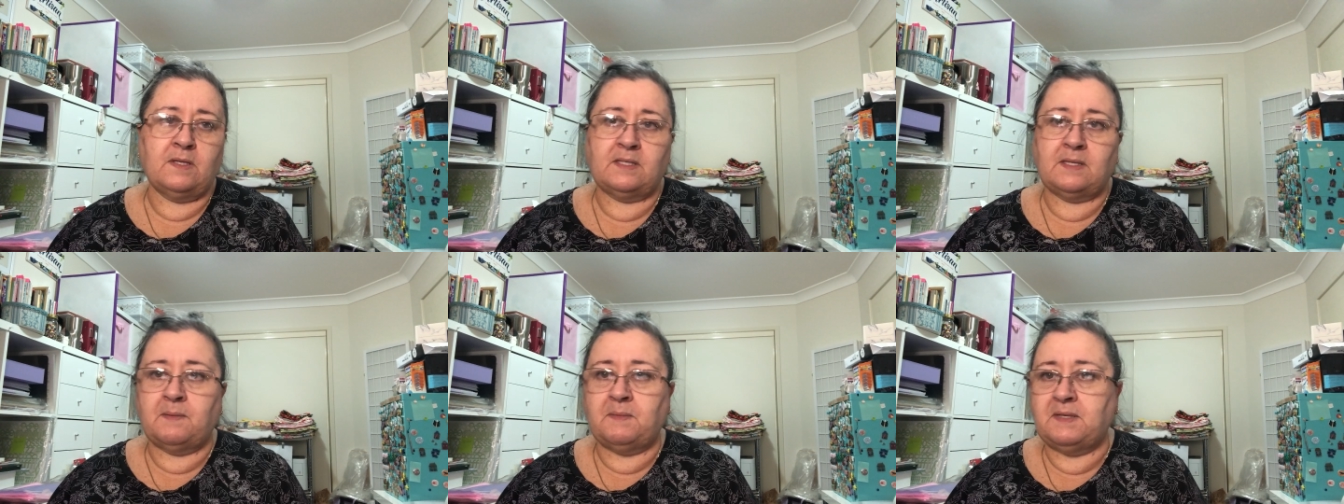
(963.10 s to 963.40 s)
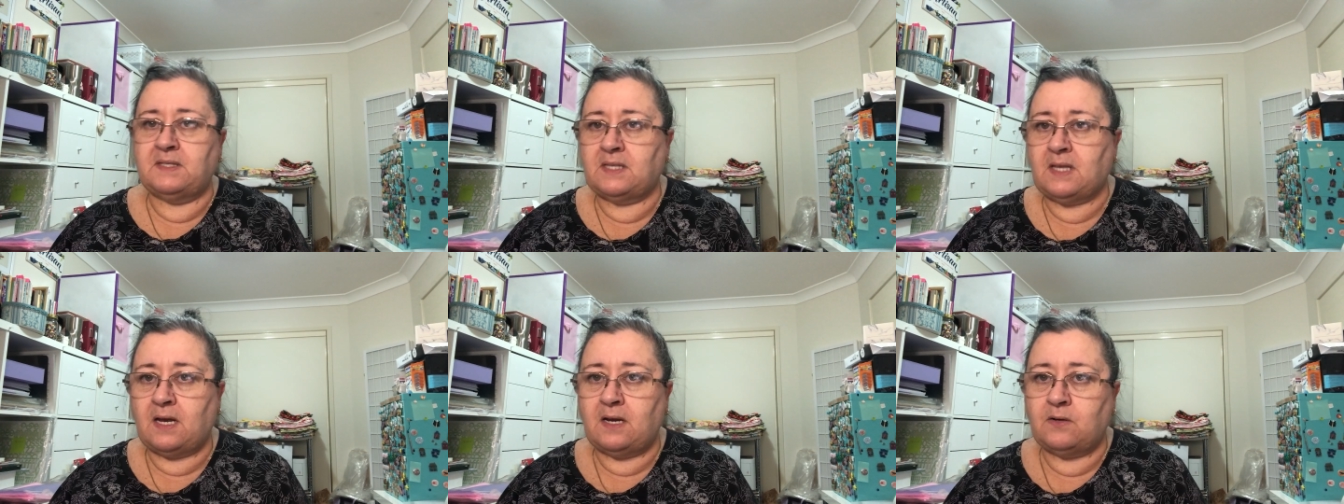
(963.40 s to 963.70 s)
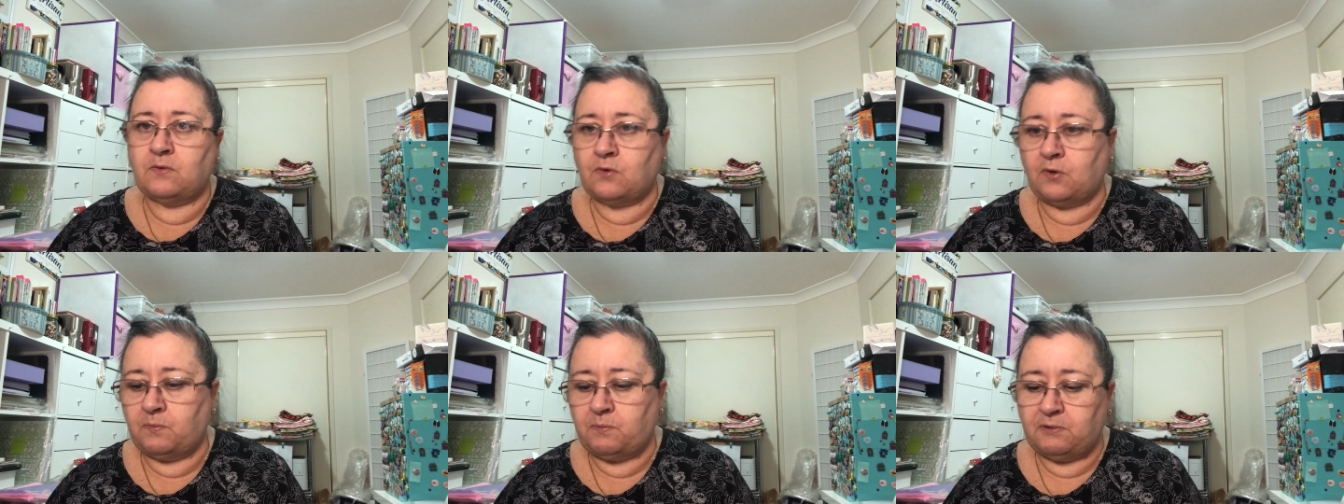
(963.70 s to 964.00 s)
the
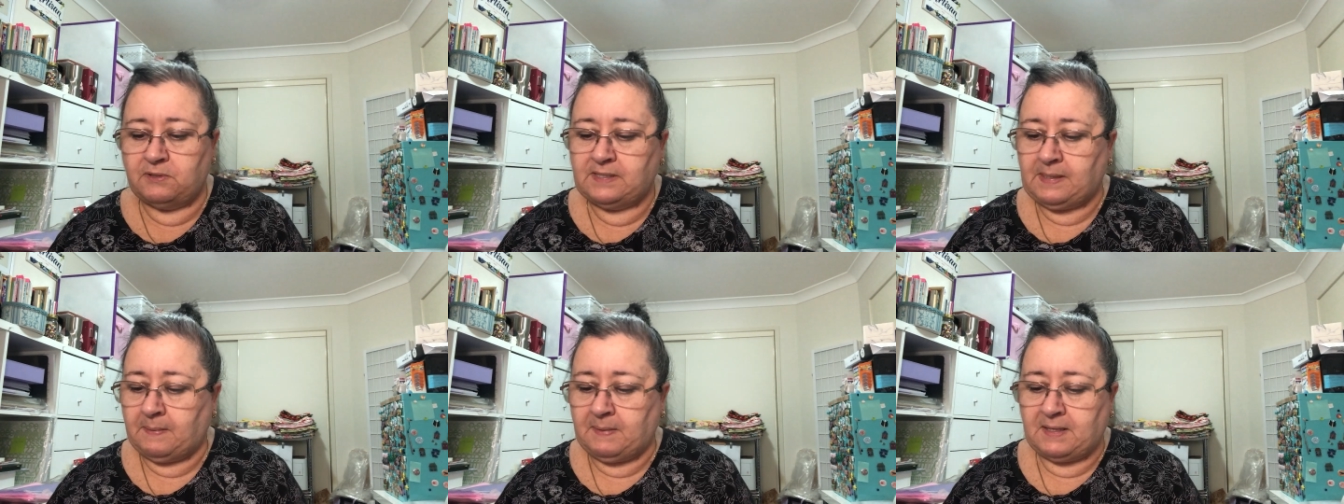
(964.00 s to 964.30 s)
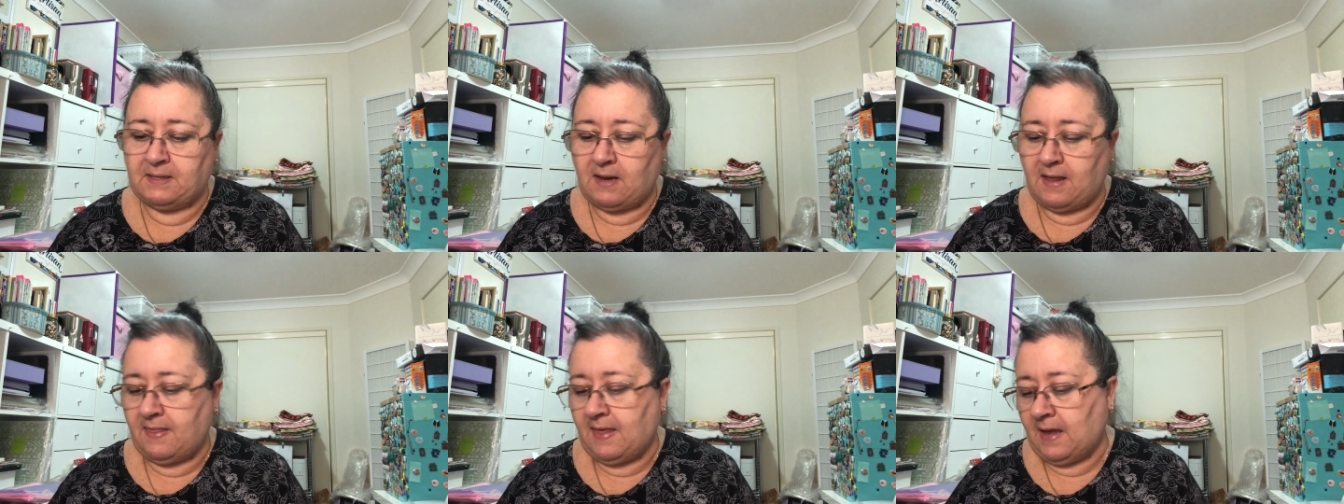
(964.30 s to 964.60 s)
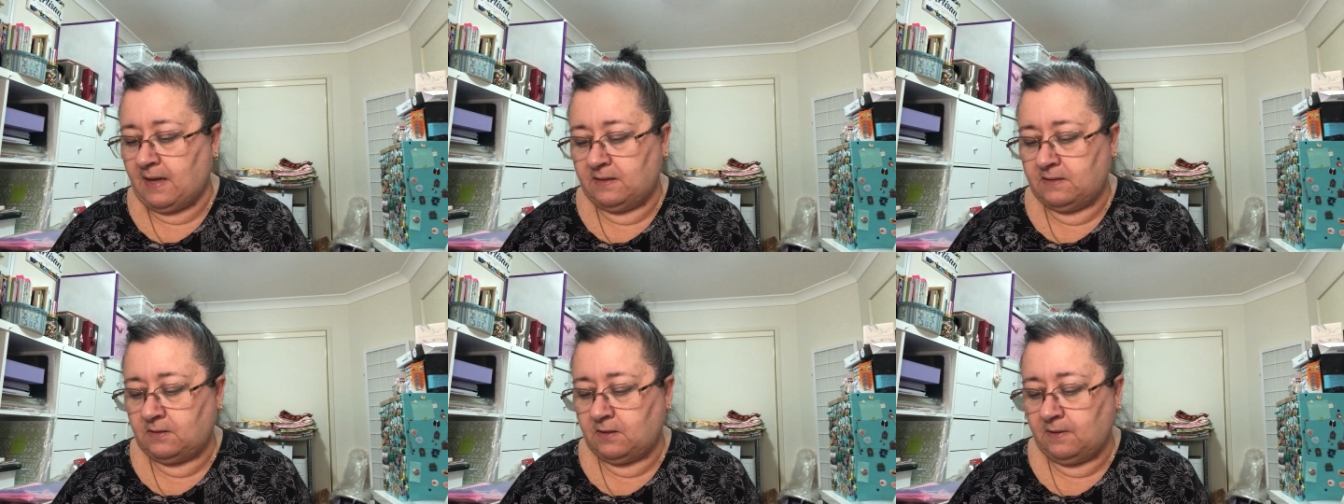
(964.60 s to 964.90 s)
semi-sane group or something like
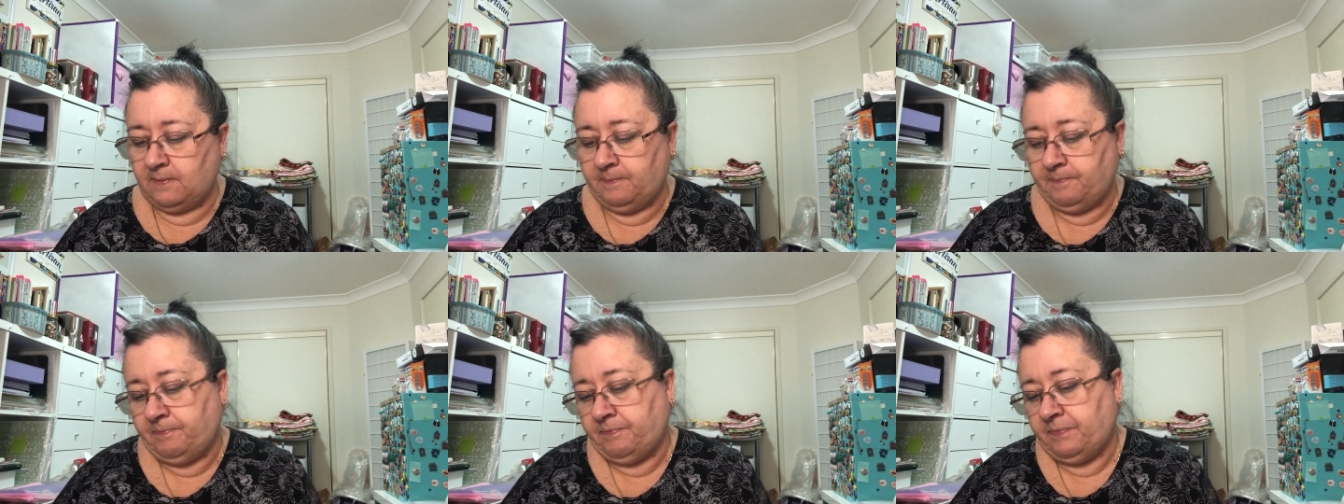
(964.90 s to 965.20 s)
that. So